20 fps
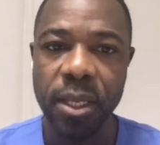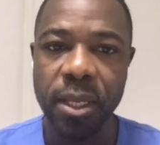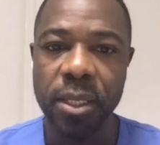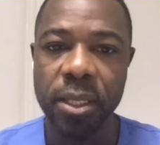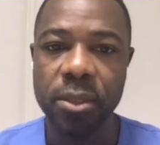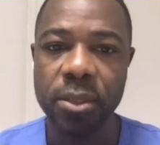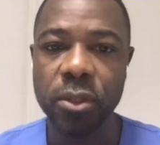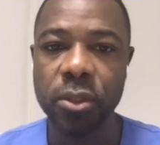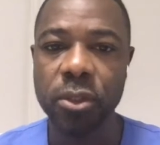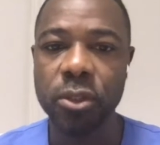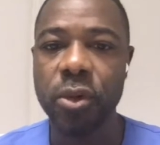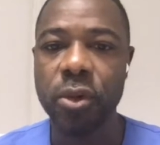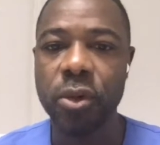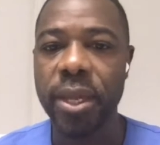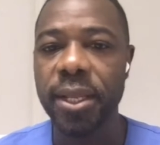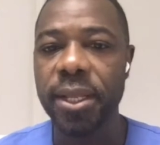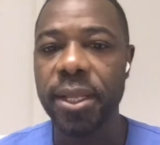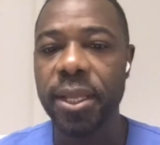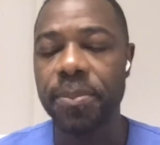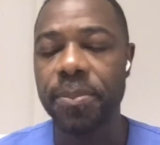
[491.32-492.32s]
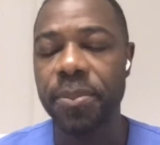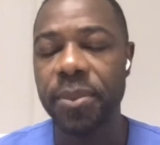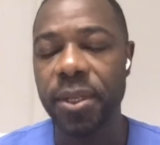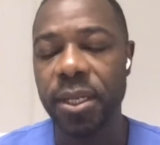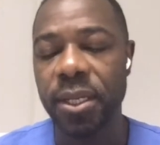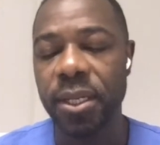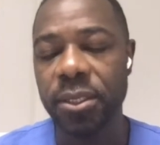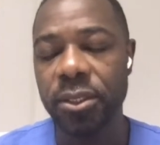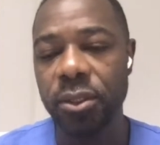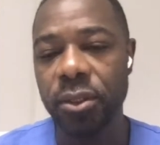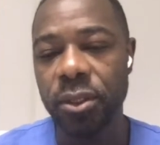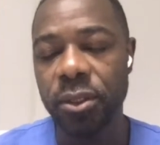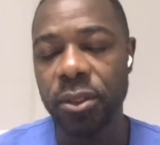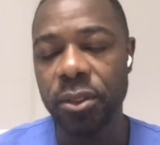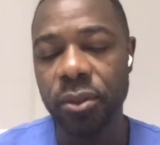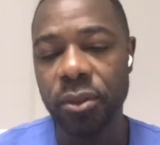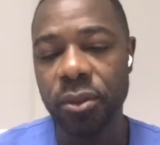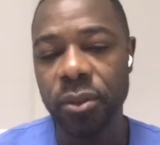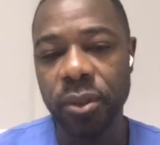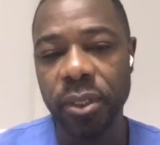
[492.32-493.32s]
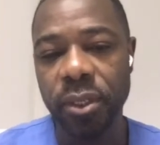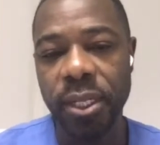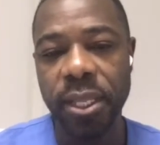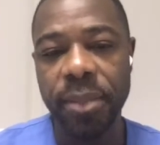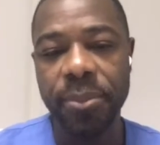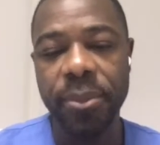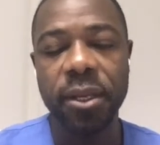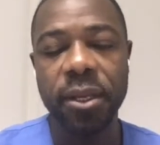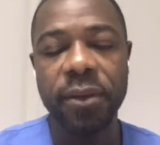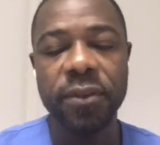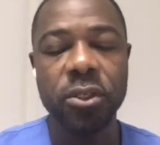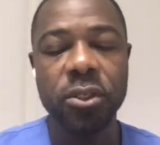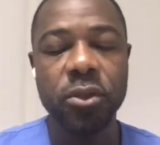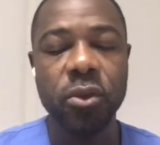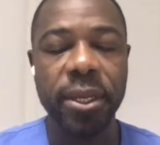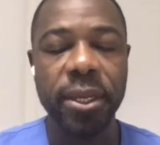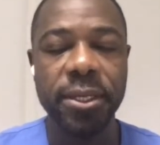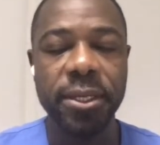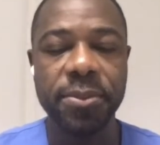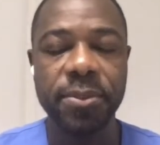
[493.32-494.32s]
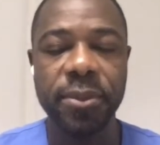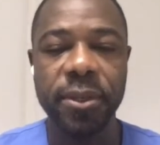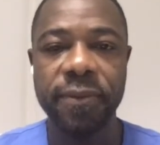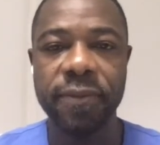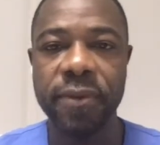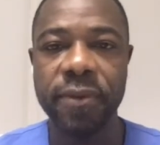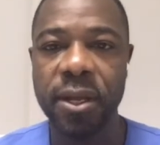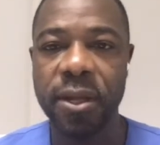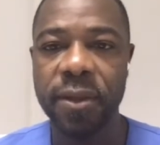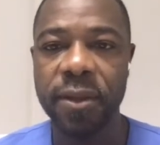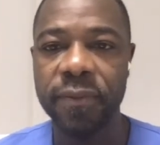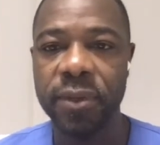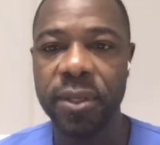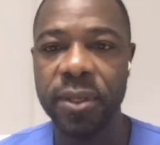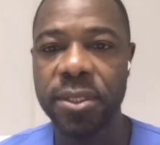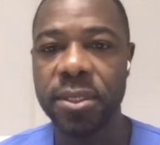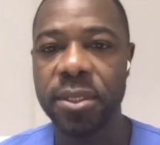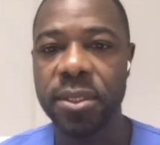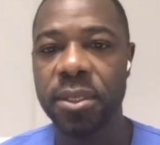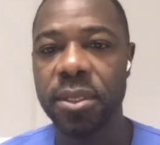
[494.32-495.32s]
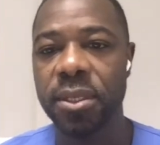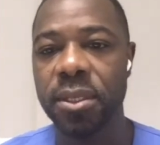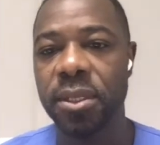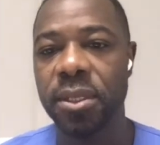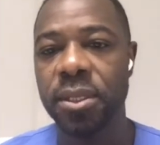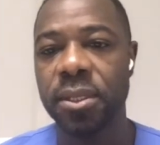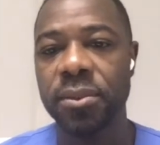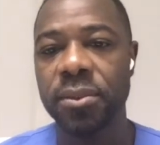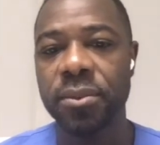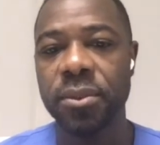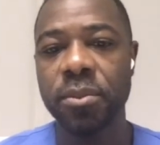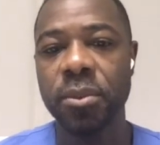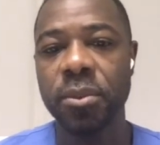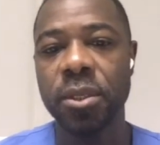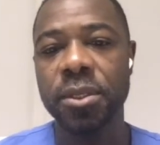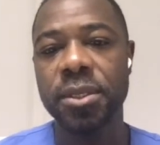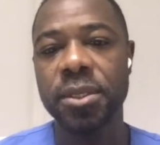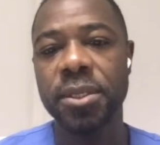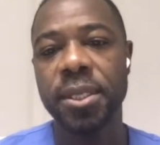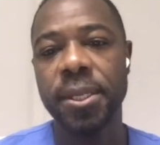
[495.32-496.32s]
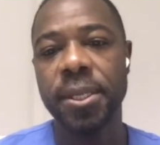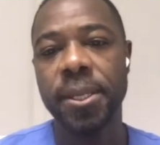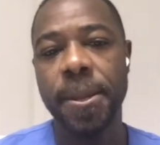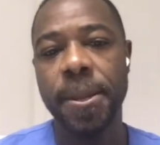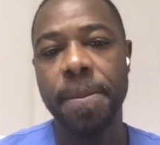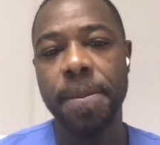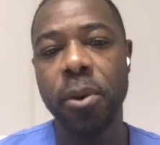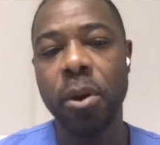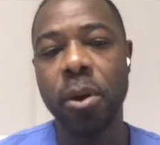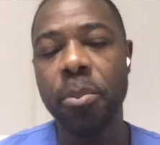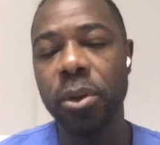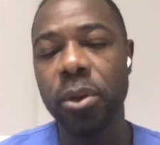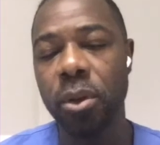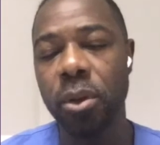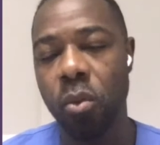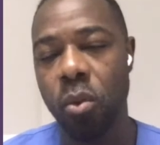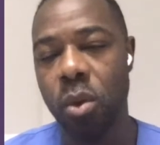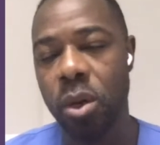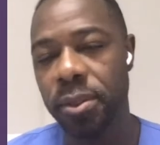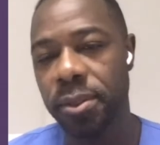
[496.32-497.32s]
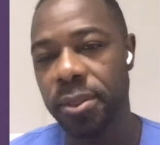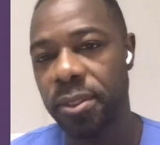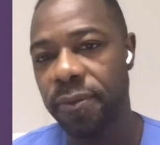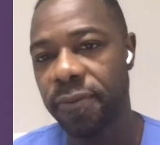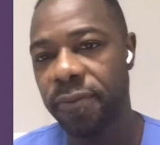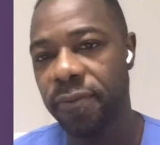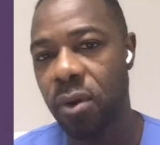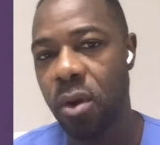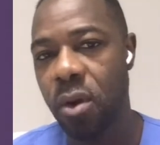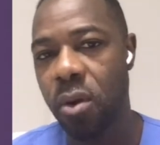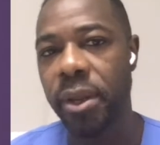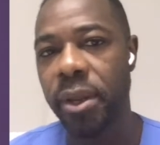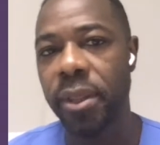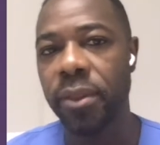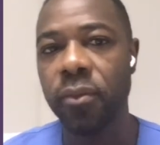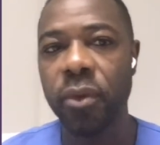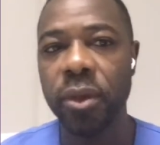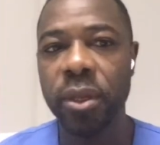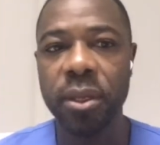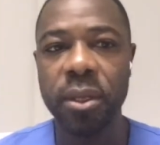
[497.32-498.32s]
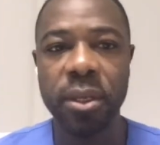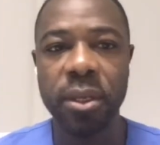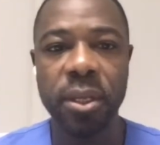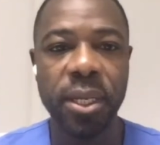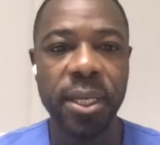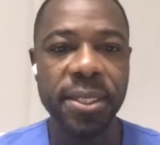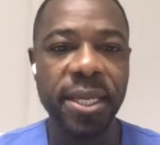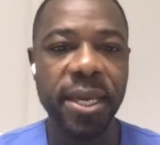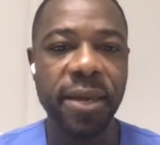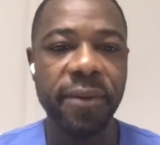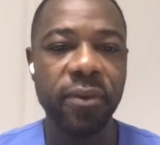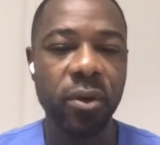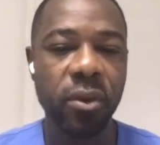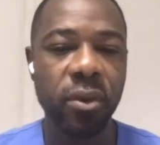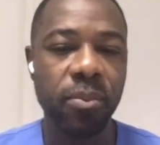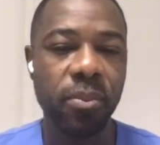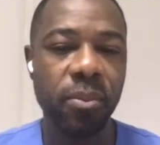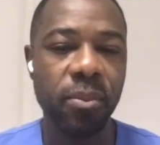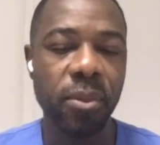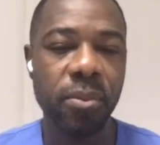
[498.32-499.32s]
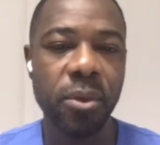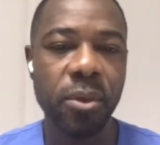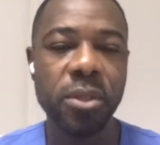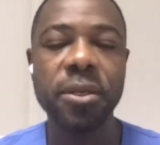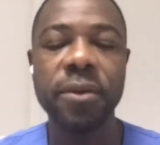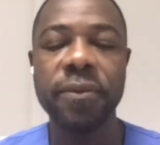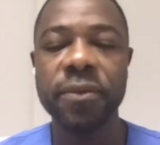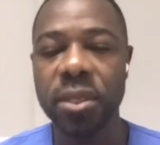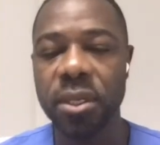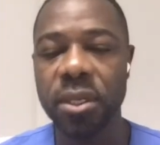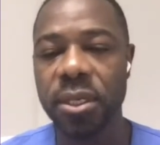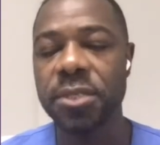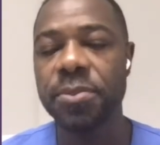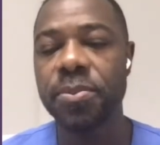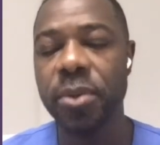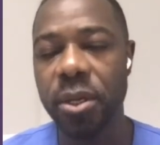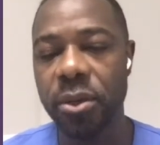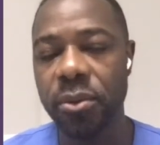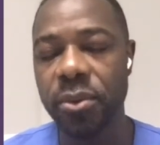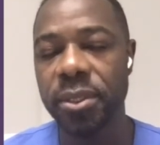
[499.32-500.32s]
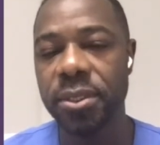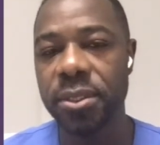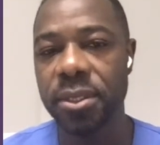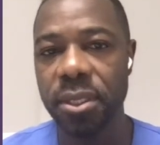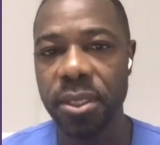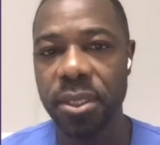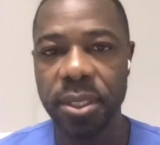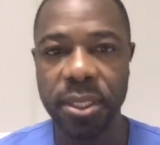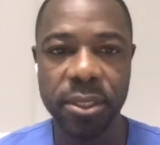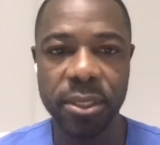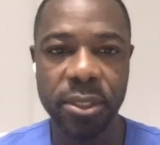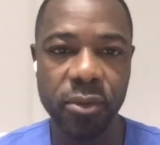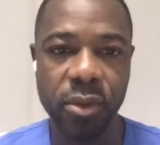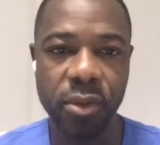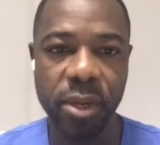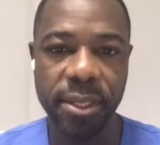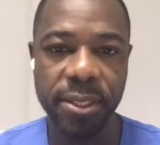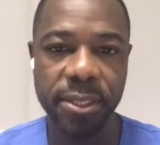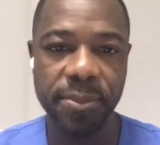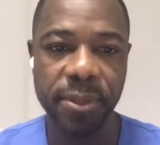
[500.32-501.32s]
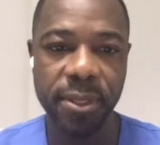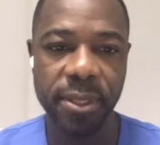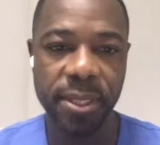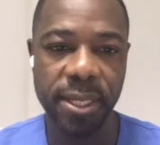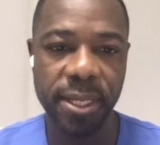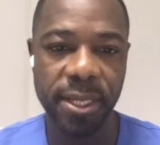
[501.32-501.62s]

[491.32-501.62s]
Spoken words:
So the TriClip, the clipping of the tricuspid valve is the most popular one so far, and we has gathered most of the experience in the tricuspid